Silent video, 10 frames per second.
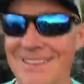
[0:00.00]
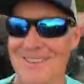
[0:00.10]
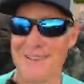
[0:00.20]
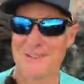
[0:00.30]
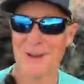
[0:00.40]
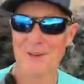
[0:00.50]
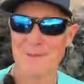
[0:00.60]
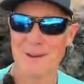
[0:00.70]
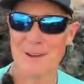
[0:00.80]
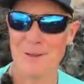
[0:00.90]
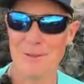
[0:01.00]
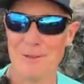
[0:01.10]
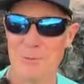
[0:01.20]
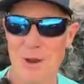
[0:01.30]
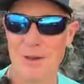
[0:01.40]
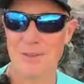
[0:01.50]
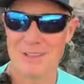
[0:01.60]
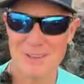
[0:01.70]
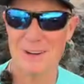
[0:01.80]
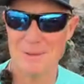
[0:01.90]
let's talk about health and wealth.
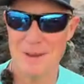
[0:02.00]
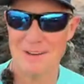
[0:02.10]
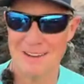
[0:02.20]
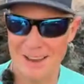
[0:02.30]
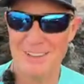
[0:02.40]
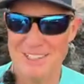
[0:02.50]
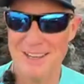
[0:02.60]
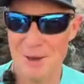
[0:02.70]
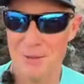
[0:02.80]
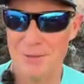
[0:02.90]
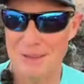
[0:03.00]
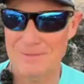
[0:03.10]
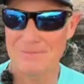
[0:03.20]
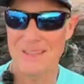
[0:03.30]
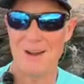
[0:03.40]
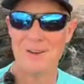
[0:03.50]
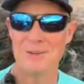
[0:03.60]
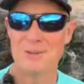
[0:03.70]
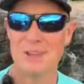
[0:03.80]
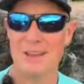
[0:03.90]
Let's talk about how to stay healthy. How can you
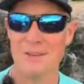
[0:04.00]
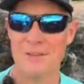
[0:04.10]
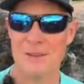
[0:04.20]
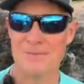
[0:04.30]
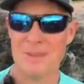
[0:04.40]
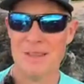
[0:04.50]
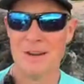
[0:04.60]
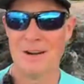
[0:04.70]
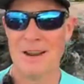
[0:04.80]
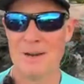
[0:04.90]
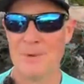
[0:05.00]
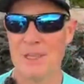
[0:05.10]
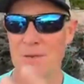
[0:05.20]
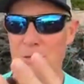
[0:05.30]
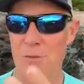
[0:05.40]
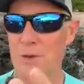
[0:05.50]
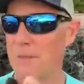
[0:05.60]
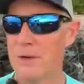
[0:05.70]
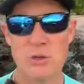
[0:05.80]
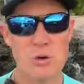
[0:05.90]
stay healthy? All right, I'm going to give you I'm
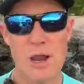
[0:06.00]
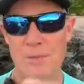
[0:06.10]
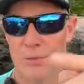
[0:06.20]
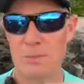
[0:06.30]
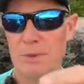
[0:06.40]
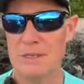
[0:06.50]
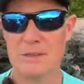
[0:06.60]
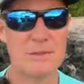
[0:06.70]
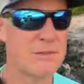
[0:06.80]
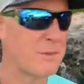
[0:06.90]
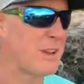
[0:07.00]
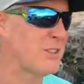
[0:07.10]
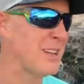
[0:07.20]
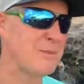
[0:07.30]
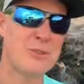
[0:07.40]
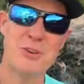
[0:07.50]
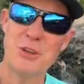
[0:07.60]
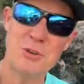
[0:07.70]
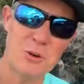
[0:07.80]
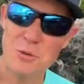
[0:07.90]
going to drop 3 pieces of information that I'm sure
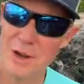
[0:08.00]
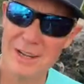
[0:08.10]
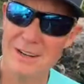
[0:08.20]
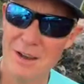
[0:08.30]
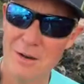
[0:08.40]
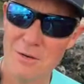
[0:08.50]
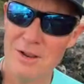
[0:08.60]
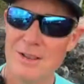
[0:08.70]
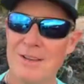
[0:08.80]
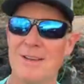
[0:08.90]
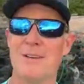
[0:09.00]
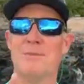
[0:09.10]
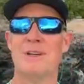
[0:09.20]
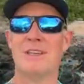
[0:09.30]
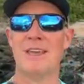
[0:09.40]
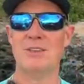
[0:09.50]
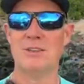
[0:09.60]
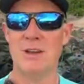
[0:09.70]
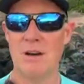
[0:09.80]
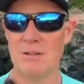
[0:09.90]
you already know, but in case you
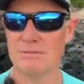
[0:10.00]
don't,